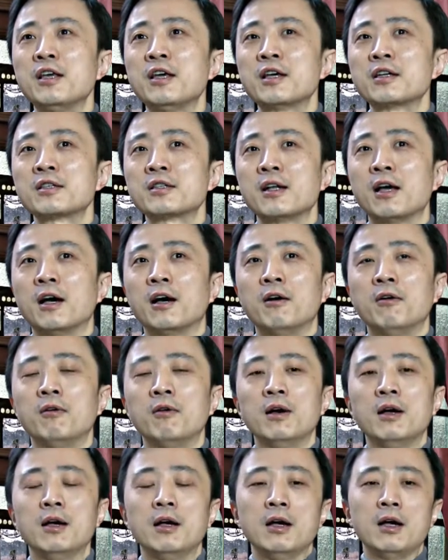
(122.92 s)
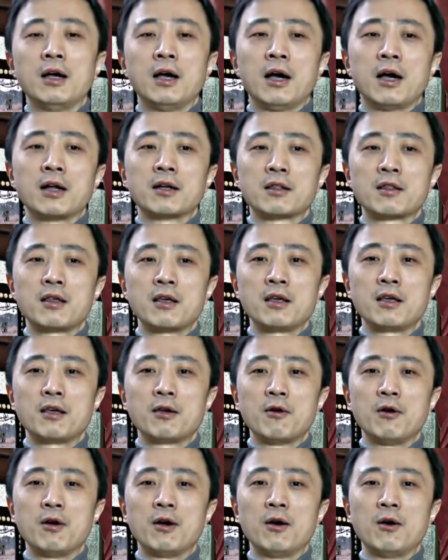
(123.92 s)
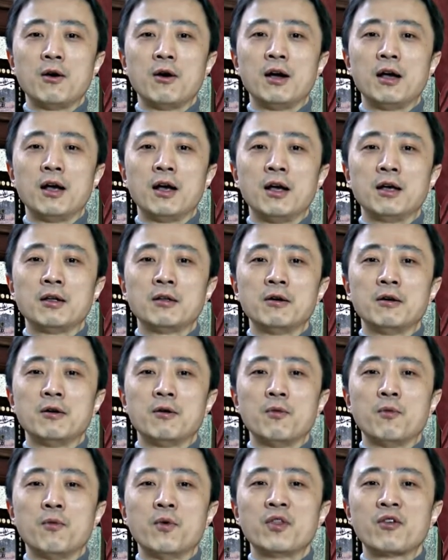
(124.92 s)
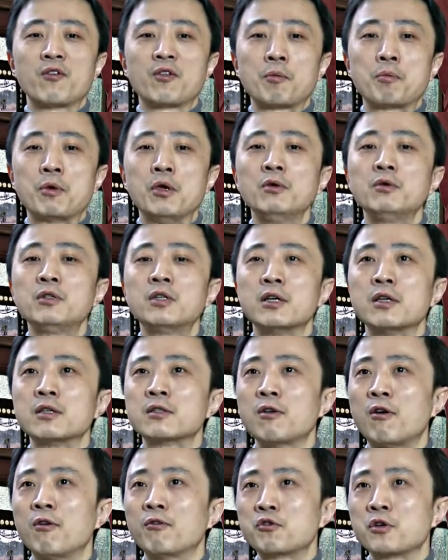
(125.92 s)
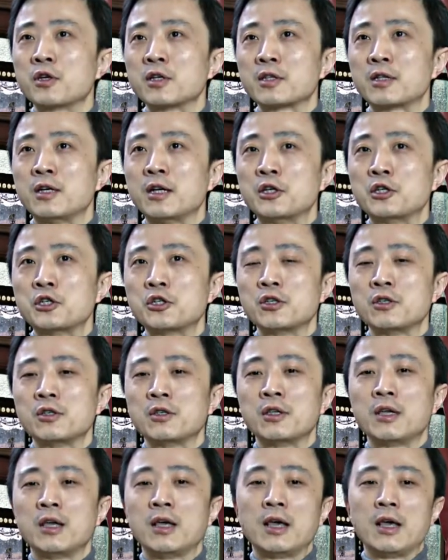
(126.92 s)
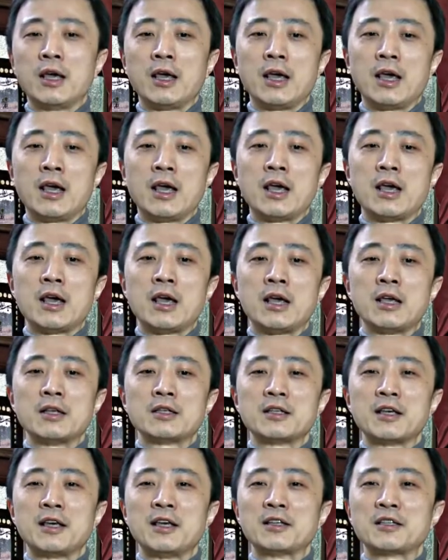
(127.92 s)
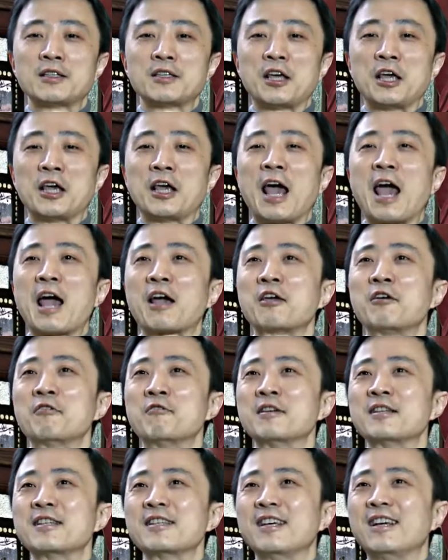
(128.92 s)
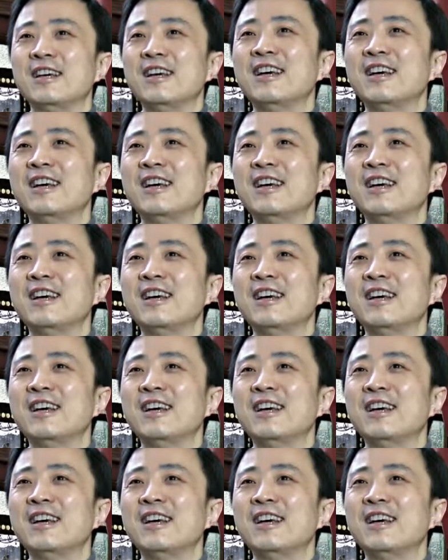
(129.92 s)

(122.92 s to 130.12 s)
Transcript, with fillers: years now, and I think one of the beauties of translation is its inaccuracy.